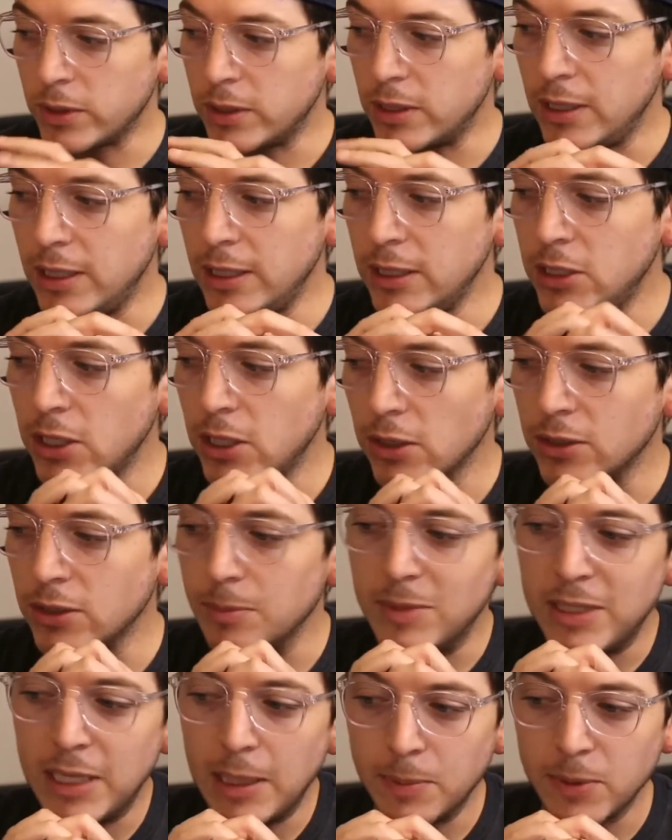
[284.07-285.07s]
And he shares some
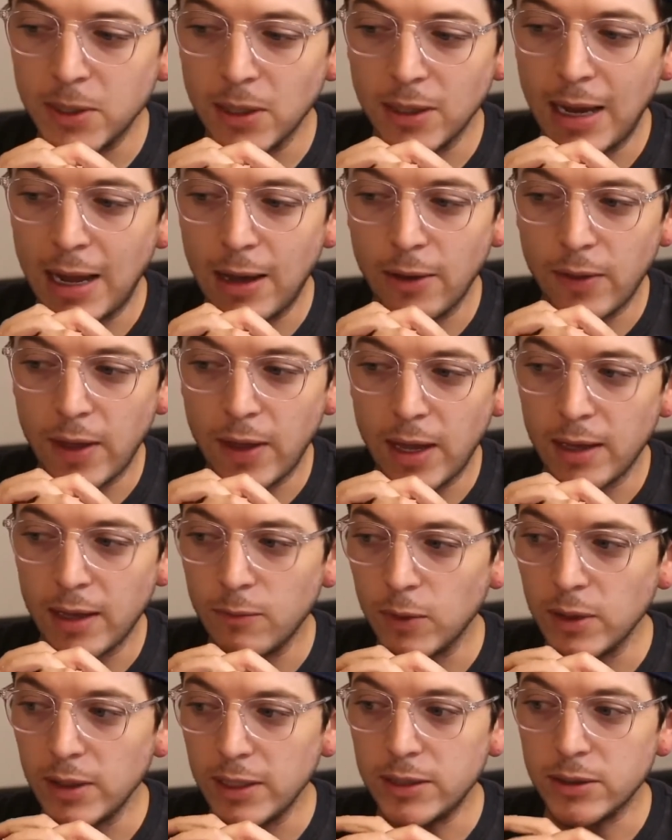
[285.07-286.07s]
tips on how they
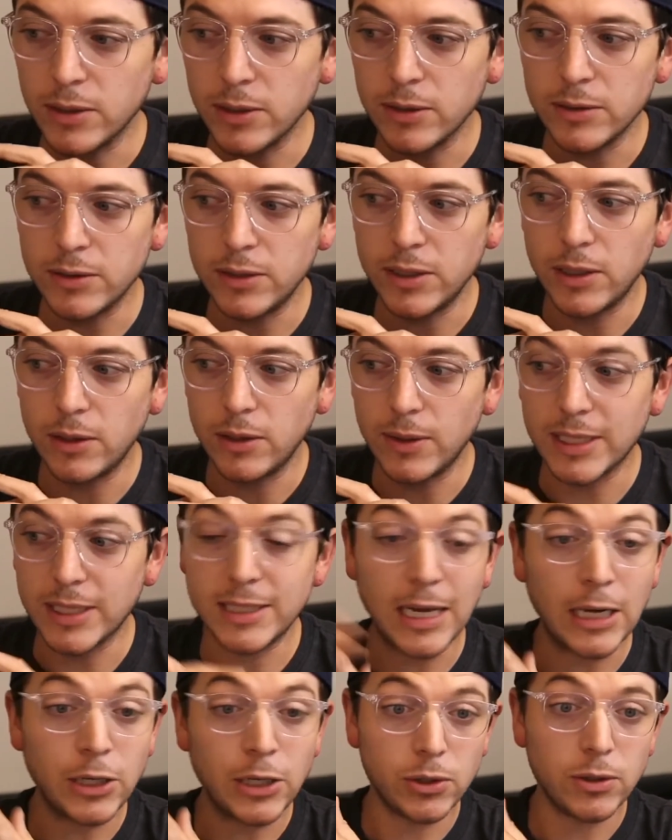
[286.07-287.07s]
really turned,
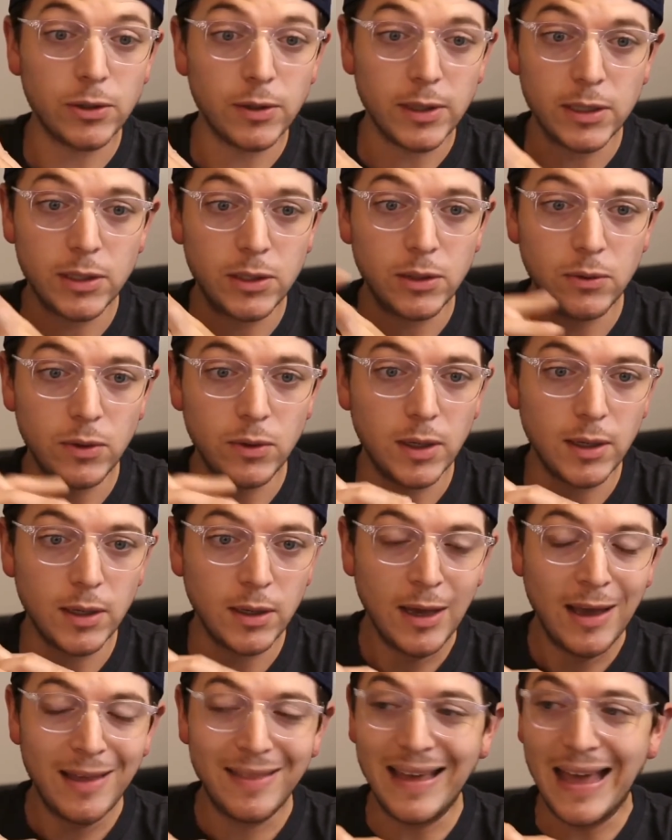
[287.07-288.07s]
Accenture into the
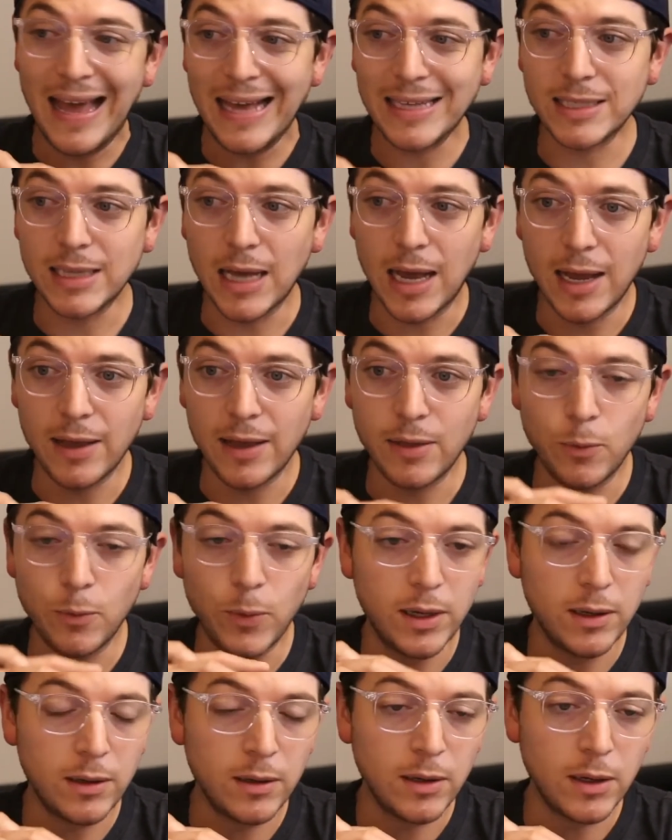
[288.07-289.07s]
SI that
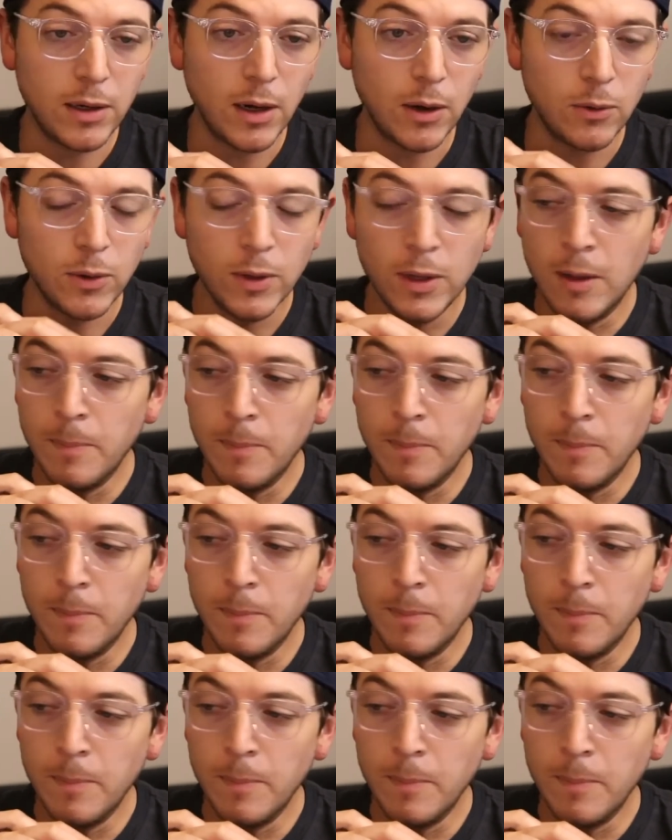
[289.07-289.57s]
we, know,